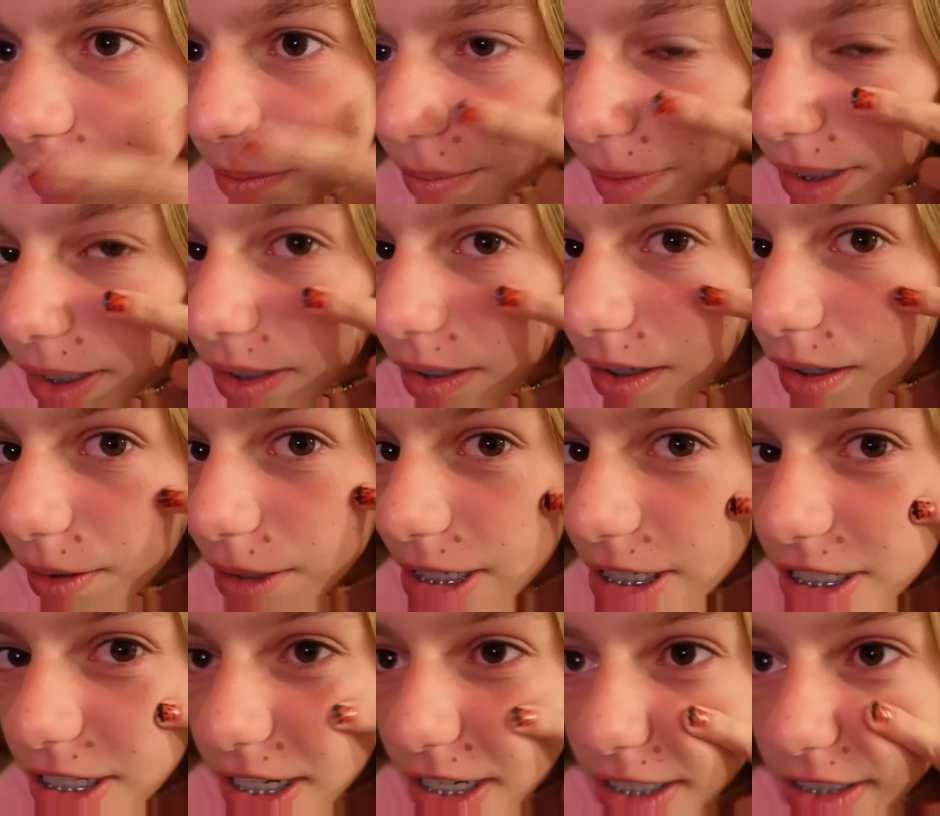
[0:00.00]
but on my
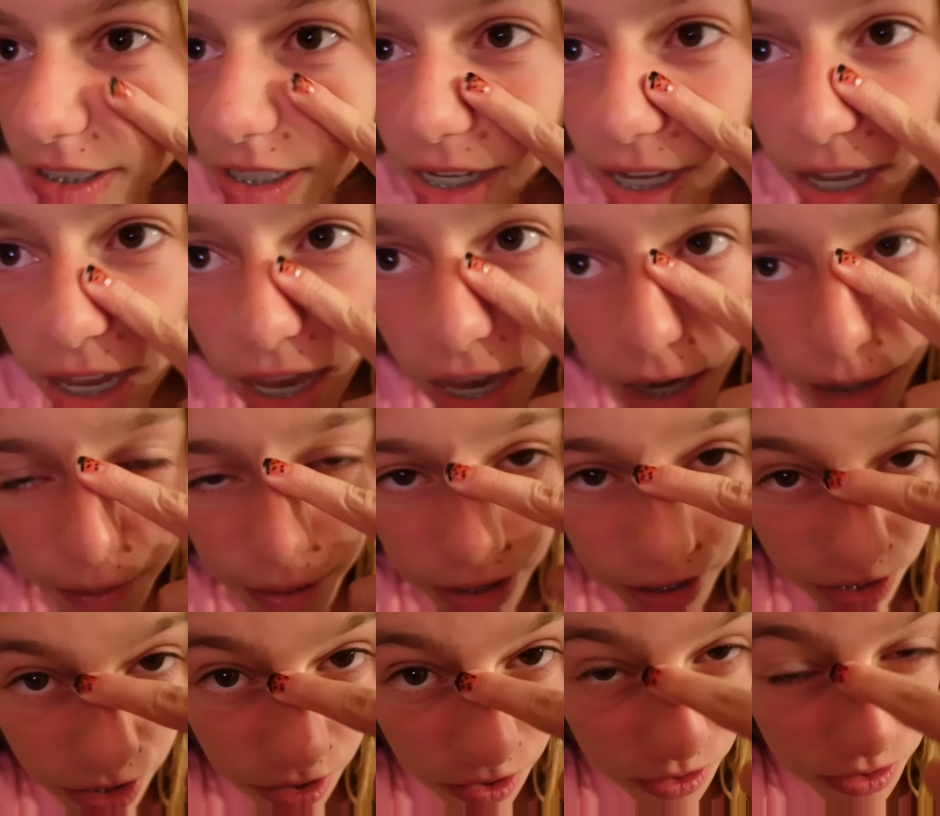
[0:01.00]
cheeks, on my
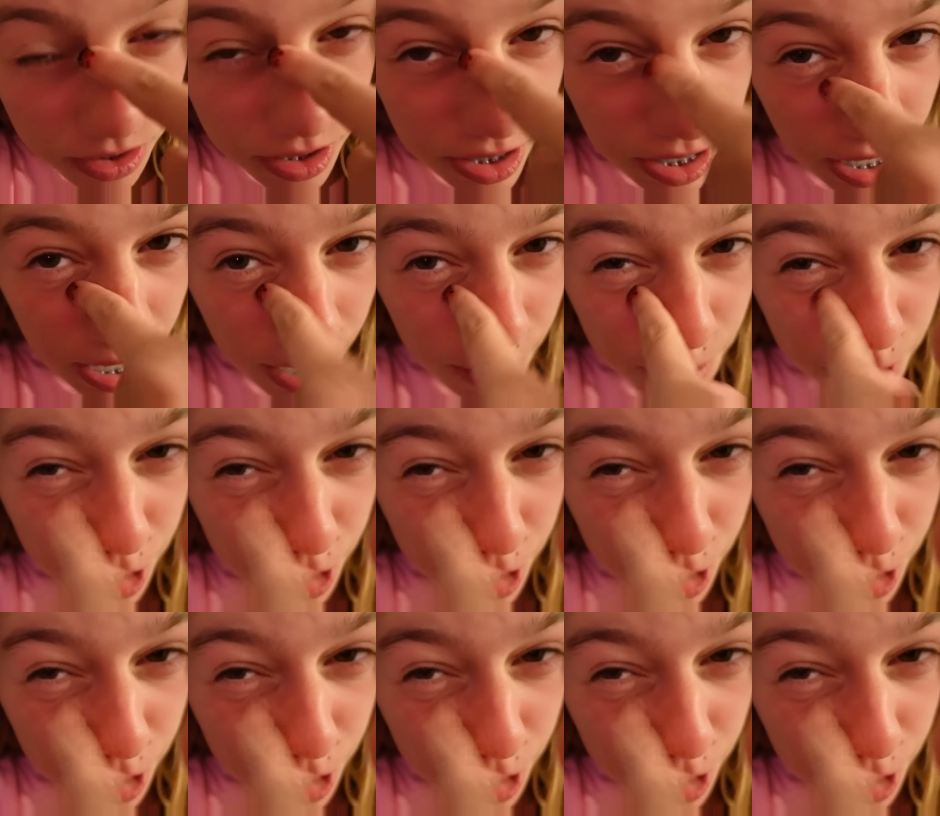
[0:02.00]
nose, and